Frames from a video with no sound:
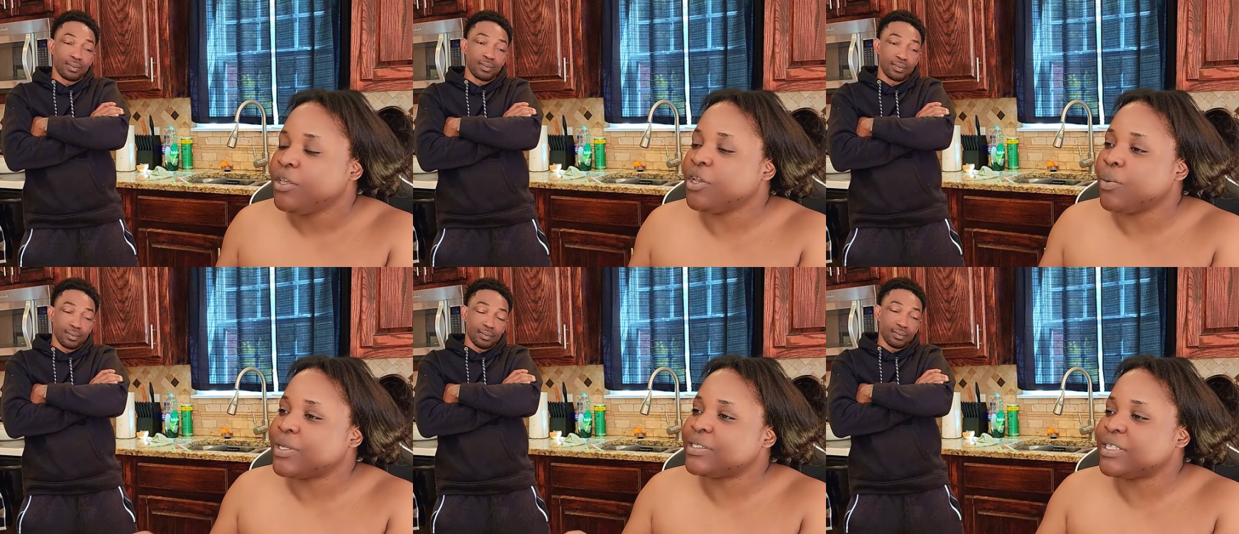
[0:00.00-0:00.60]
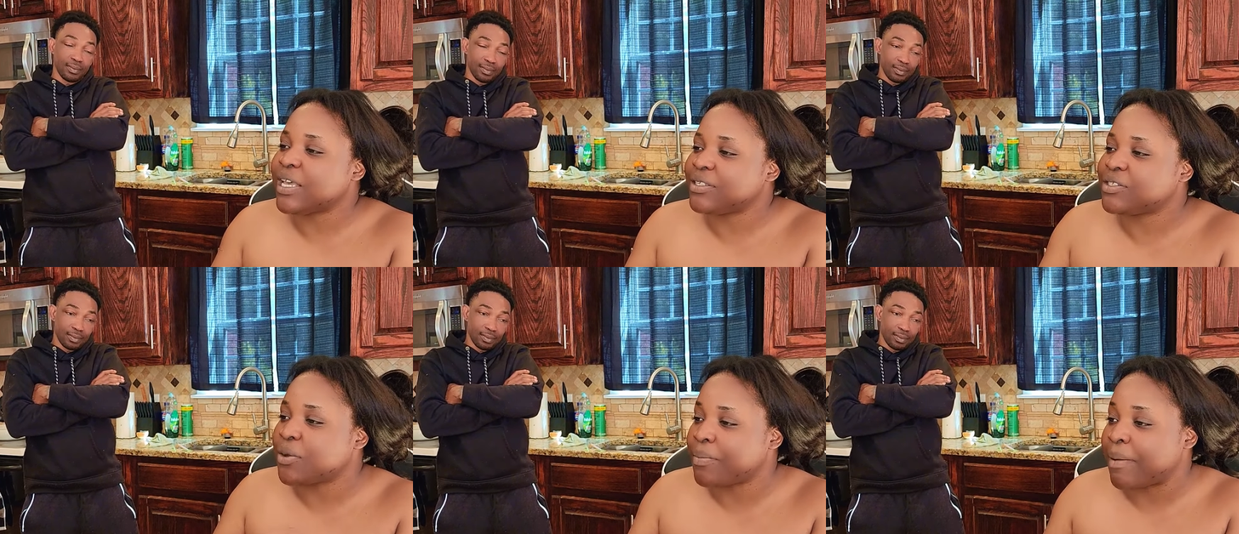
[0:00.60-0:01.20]
Speaker 1: you were saying
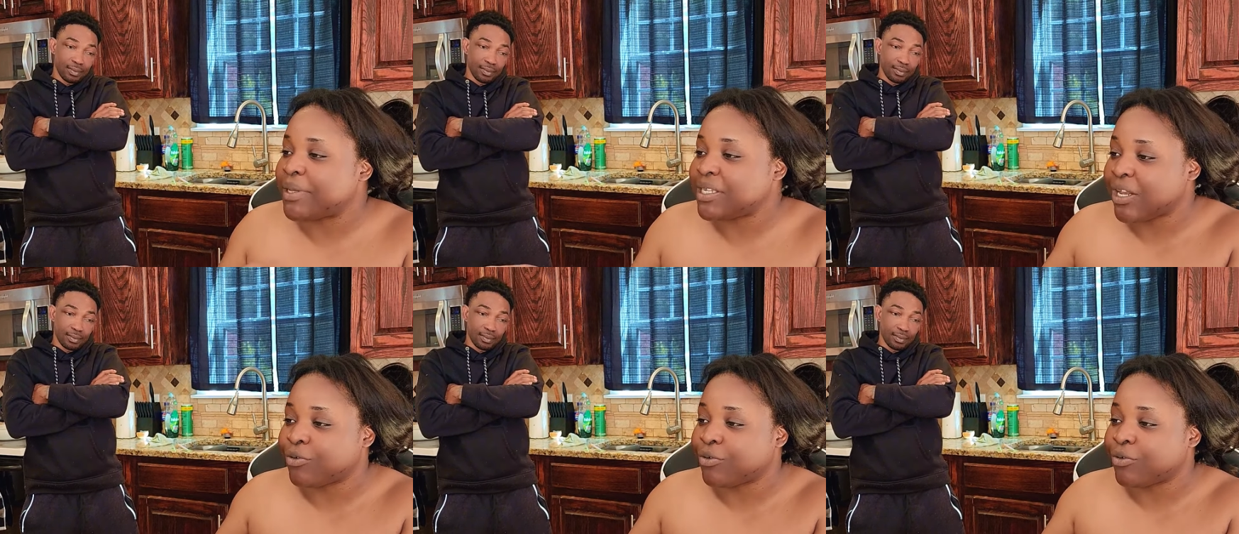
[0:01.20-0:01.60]
something and tell